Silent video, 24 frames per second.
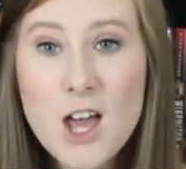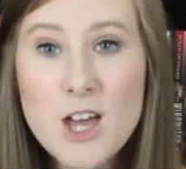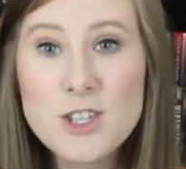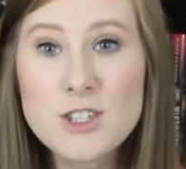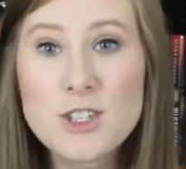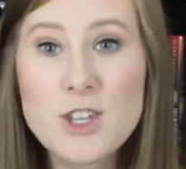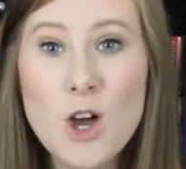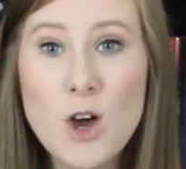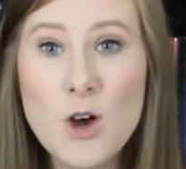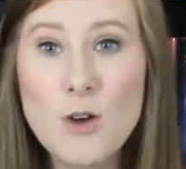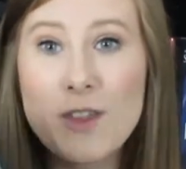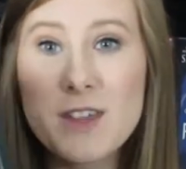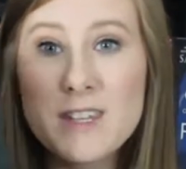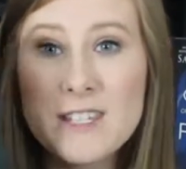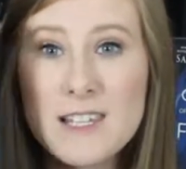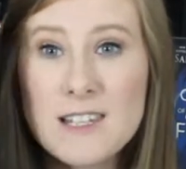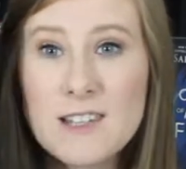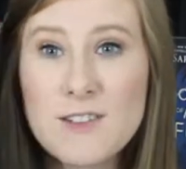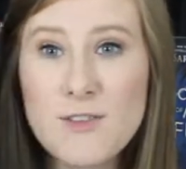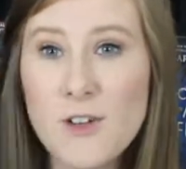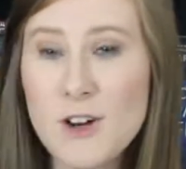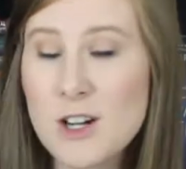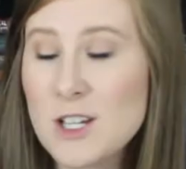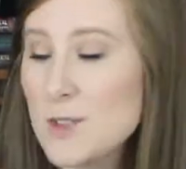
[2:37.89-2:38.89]
So this is
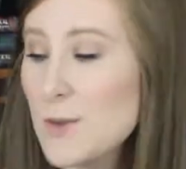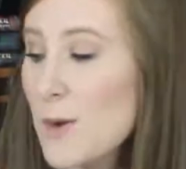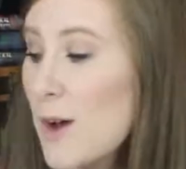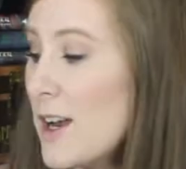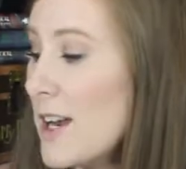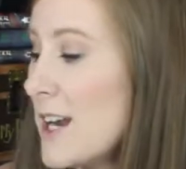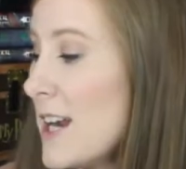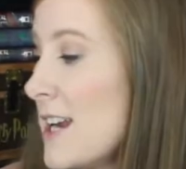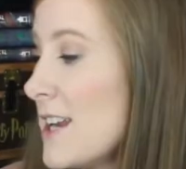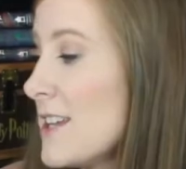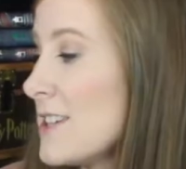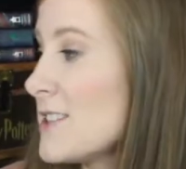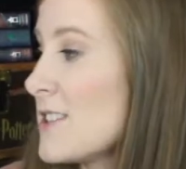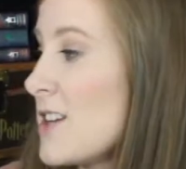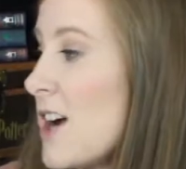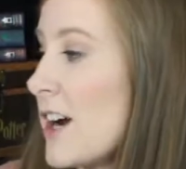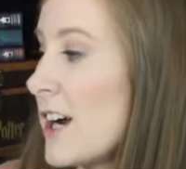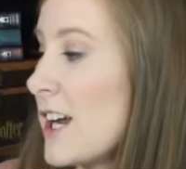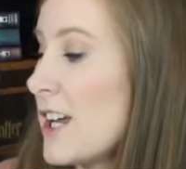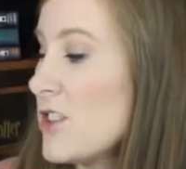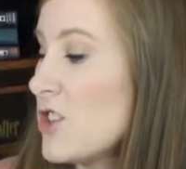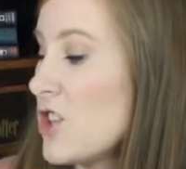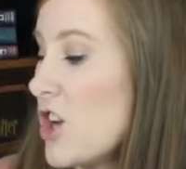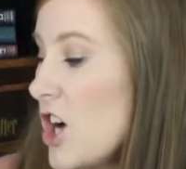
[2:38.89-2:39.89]
the first one. It is
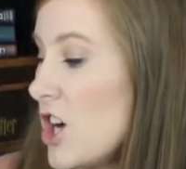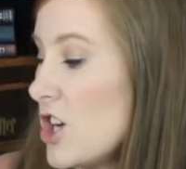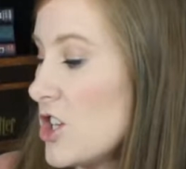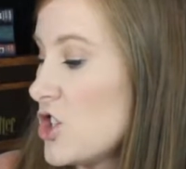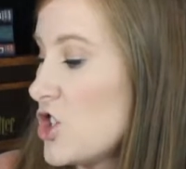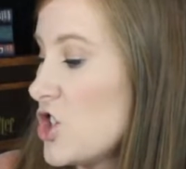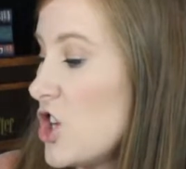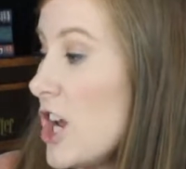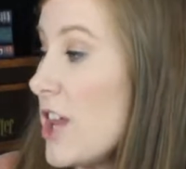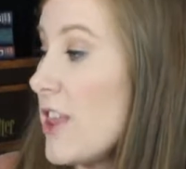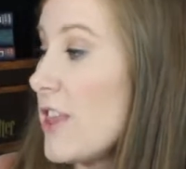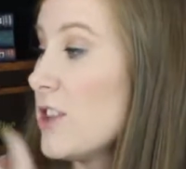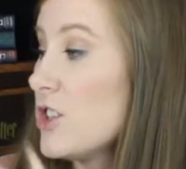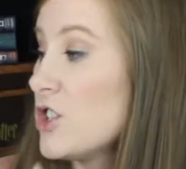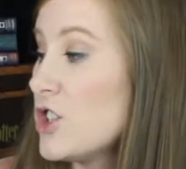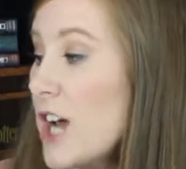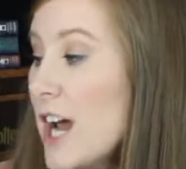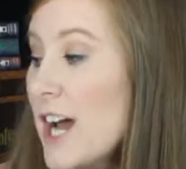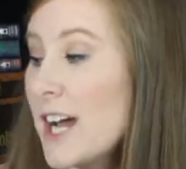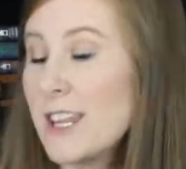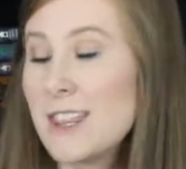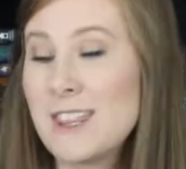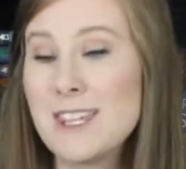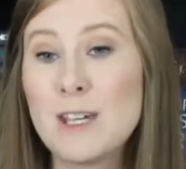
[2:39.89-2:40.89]
Stalking
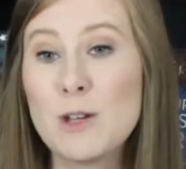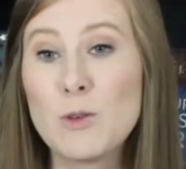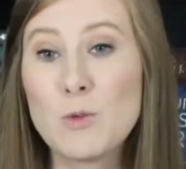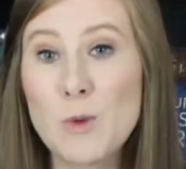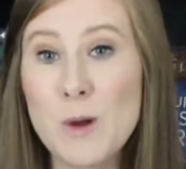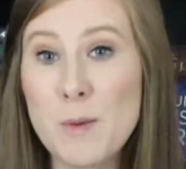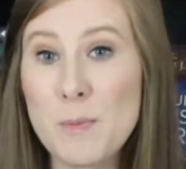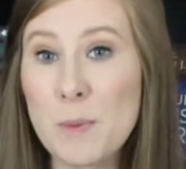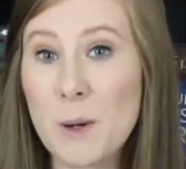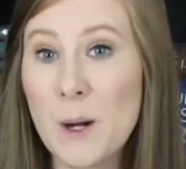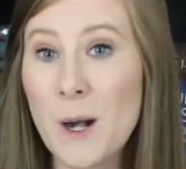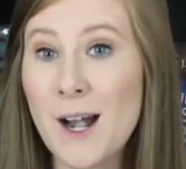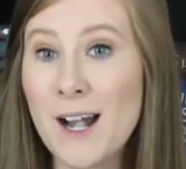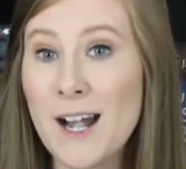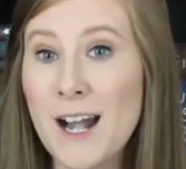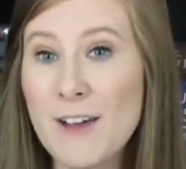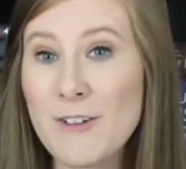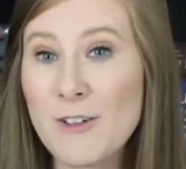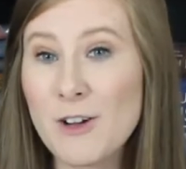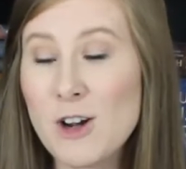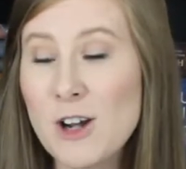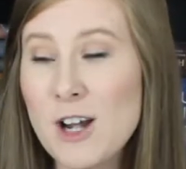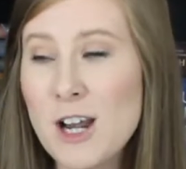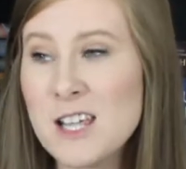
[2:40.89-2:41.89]
Jack the Ripper, and
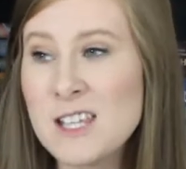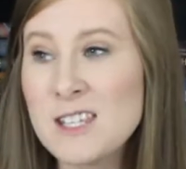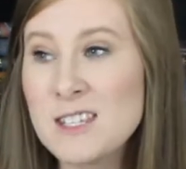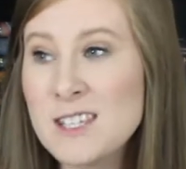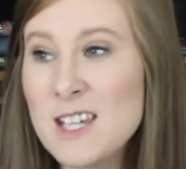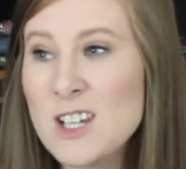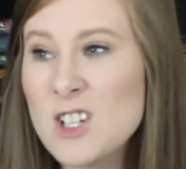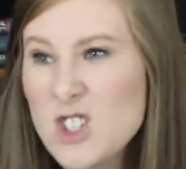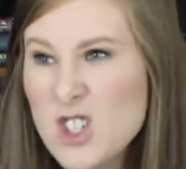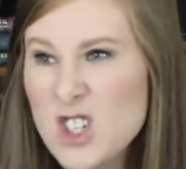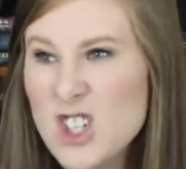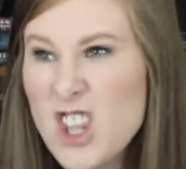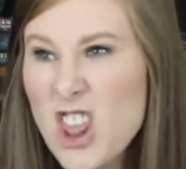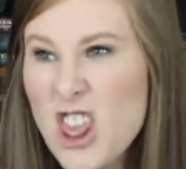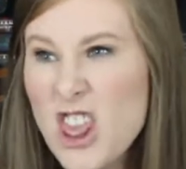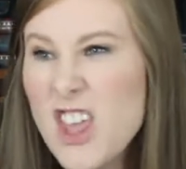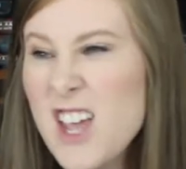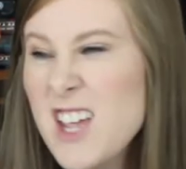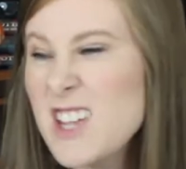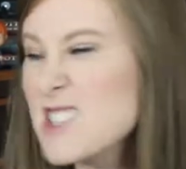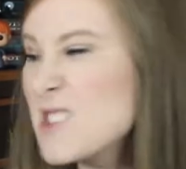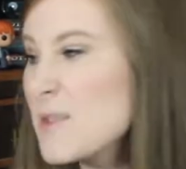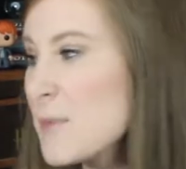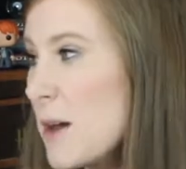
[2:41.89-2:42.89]
I've heard such good
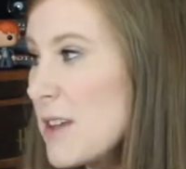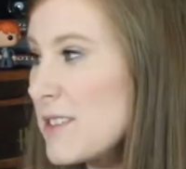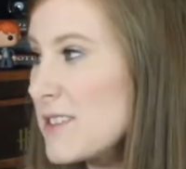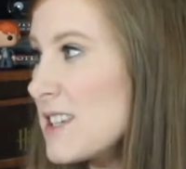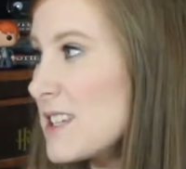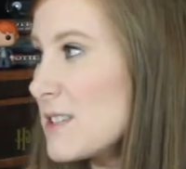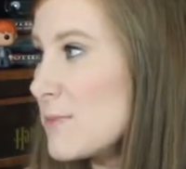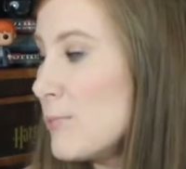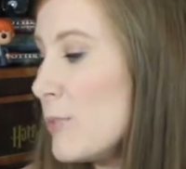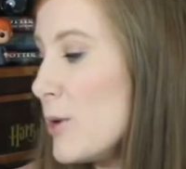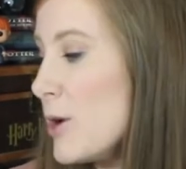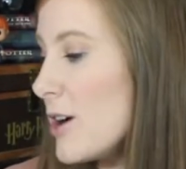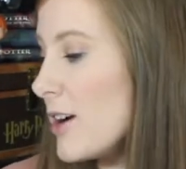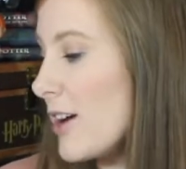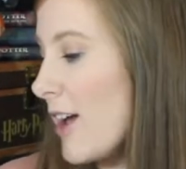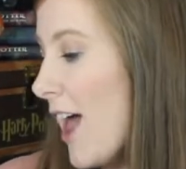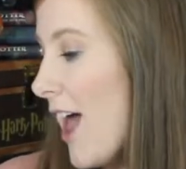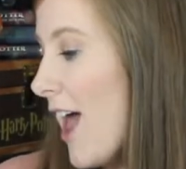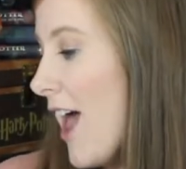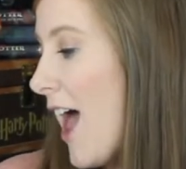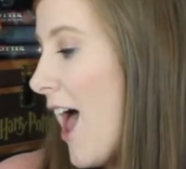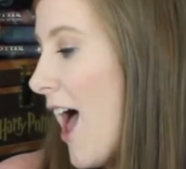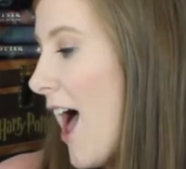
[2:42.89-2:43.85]
things about this book.